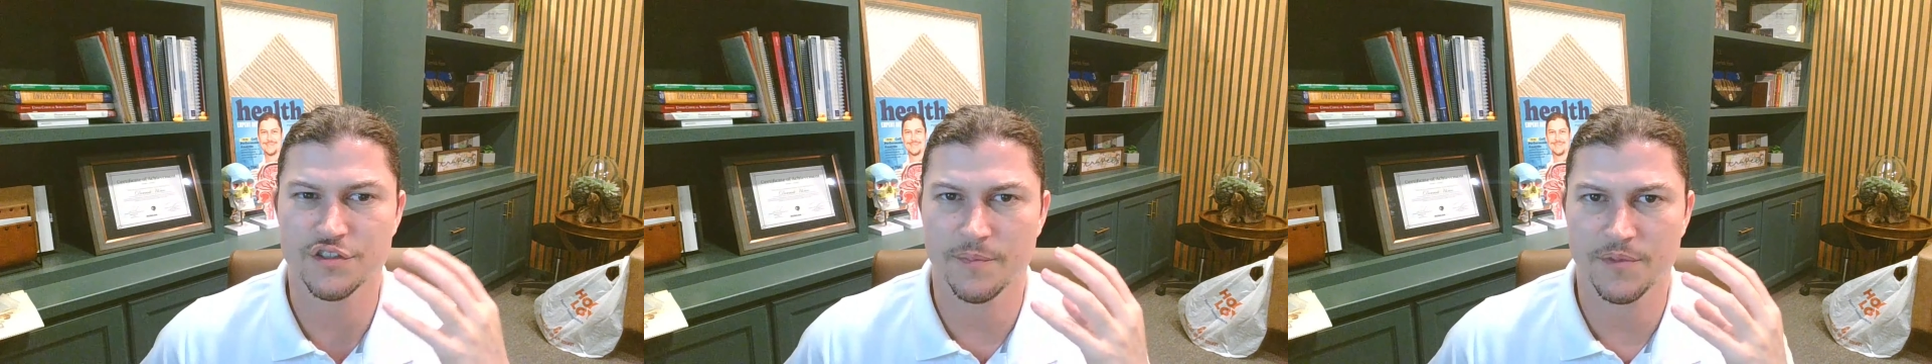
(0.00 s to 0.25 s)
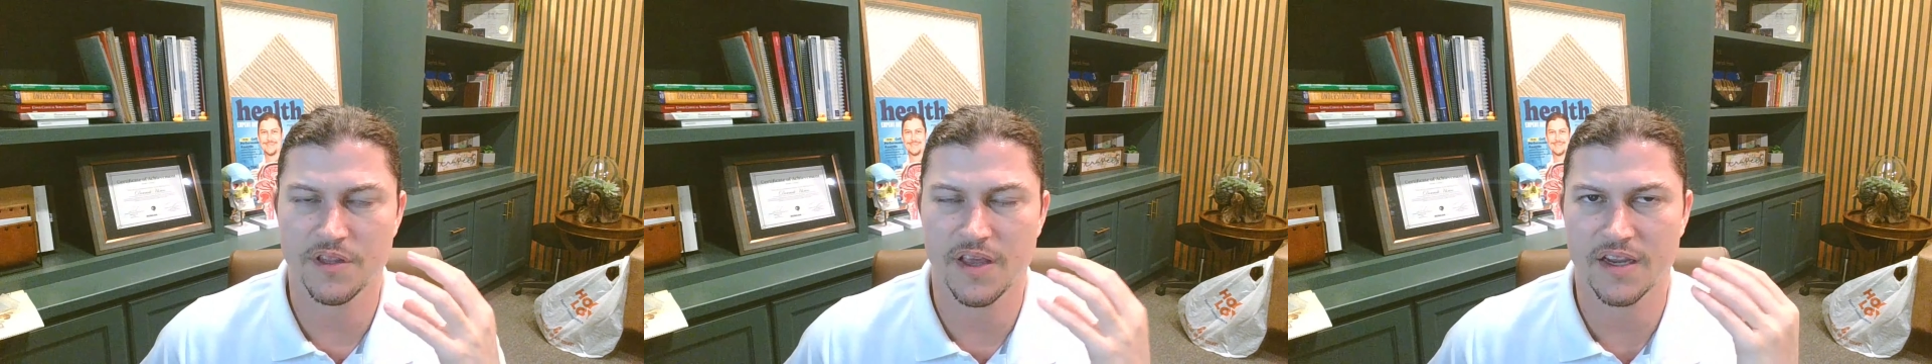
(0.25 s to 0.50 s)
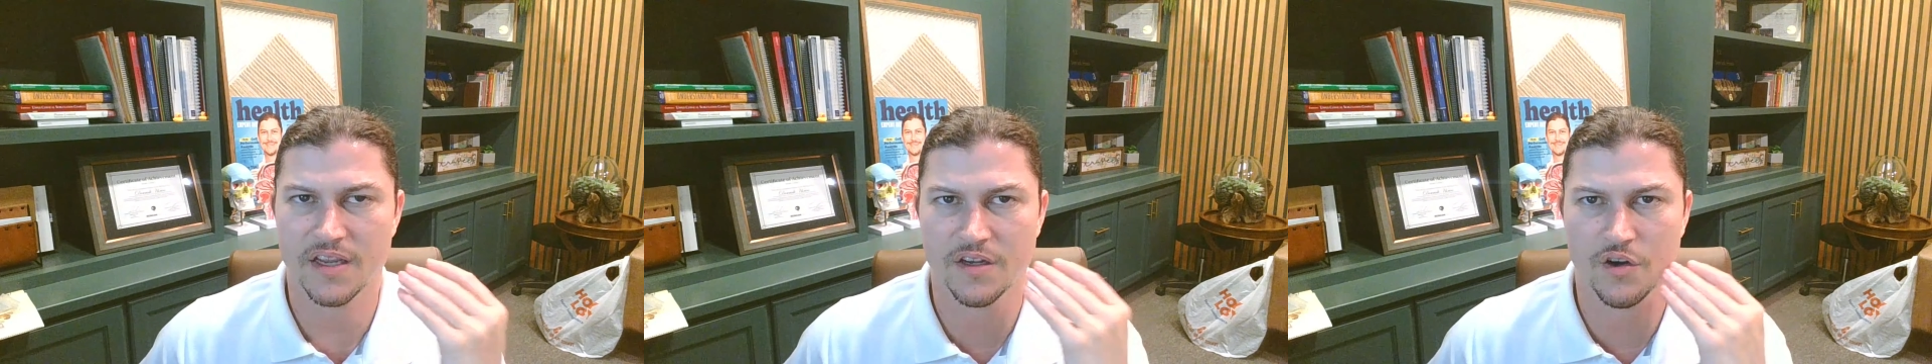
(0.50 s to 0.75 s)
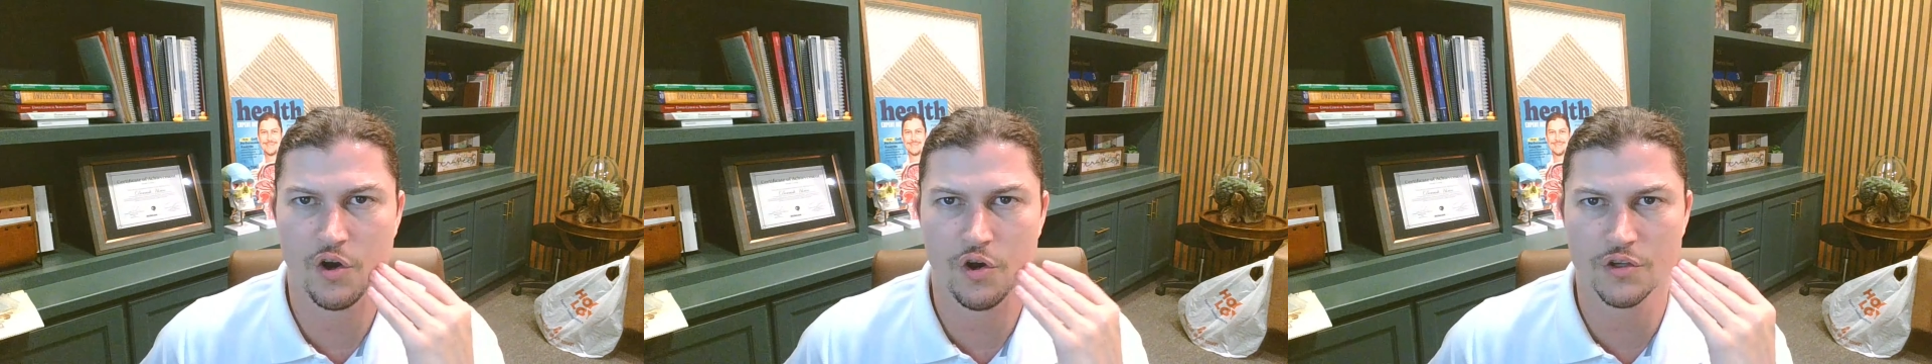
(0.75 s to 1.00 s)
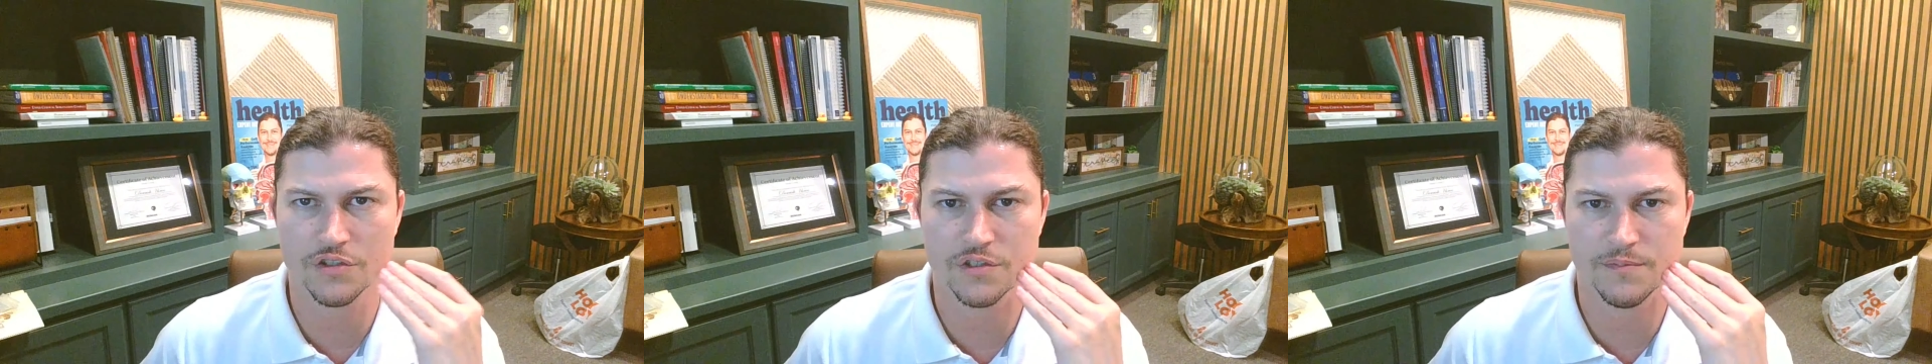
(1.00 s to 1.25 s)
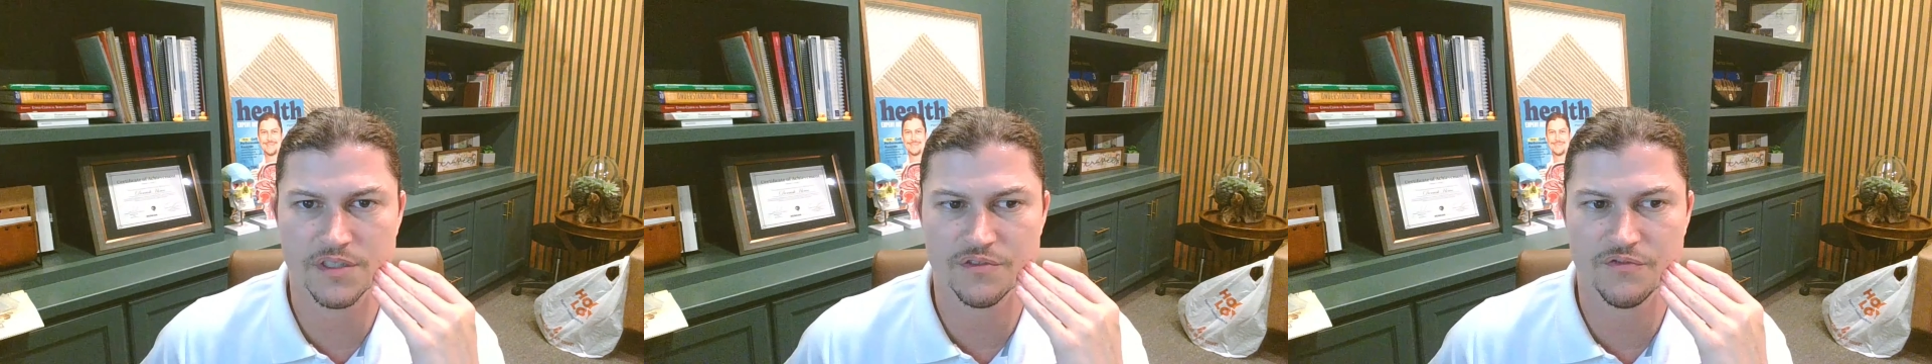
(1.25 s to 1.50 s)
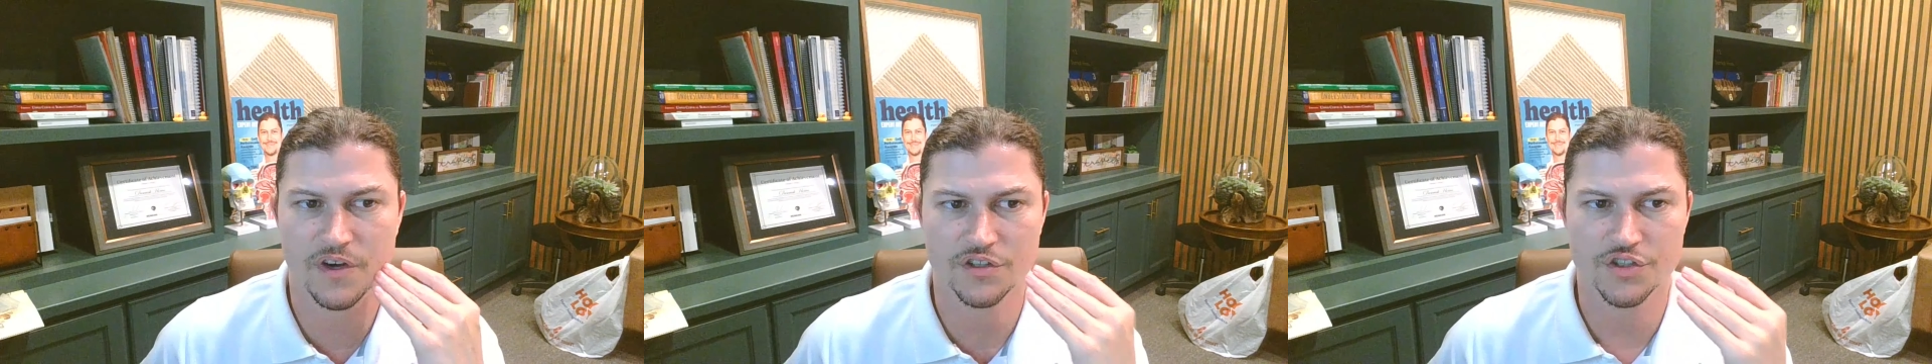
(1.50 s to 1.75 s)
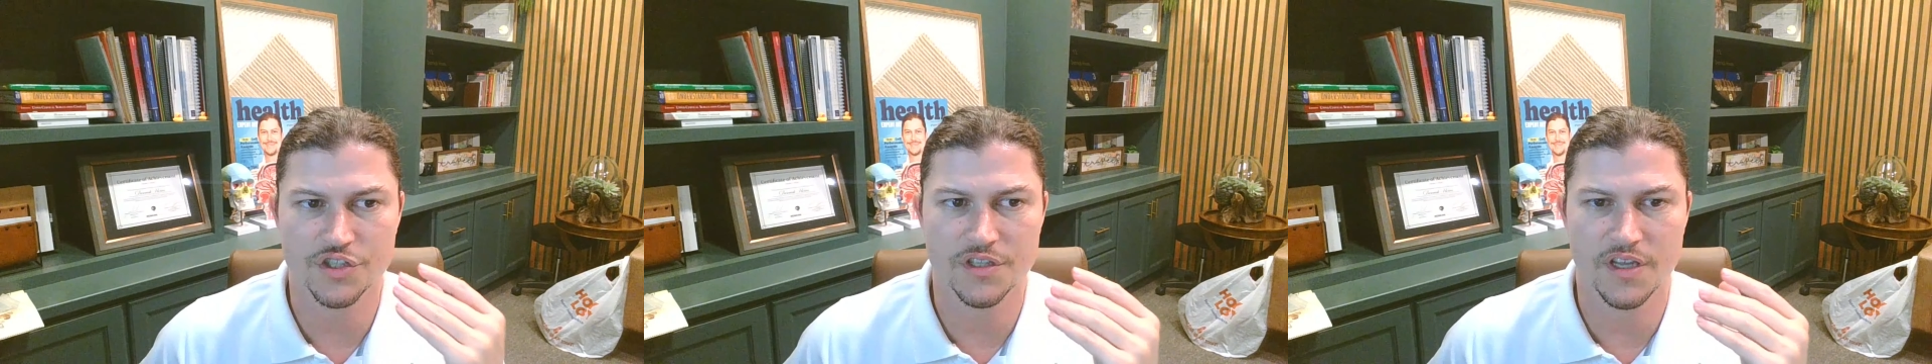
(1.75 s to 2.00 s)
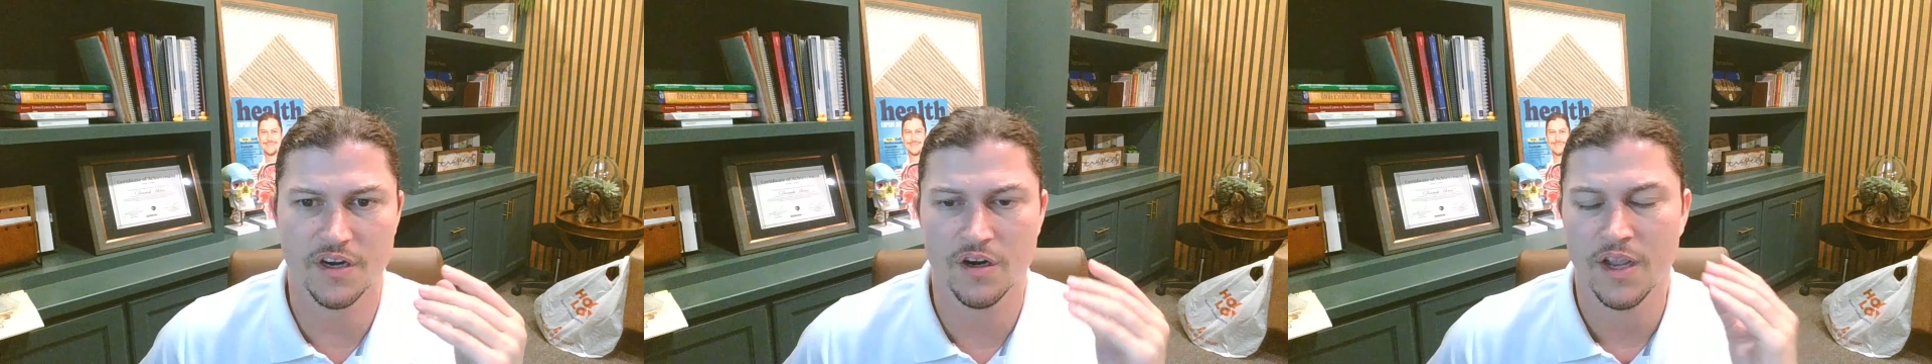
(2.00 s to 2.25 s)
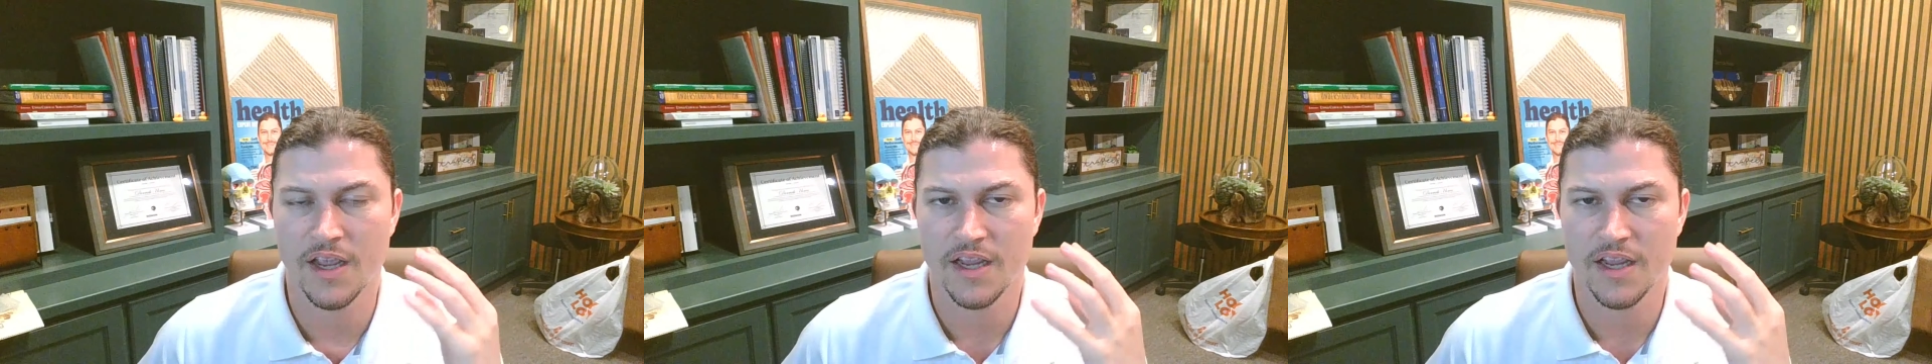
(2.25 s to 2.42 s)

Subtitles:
something that can cause some dysfunction there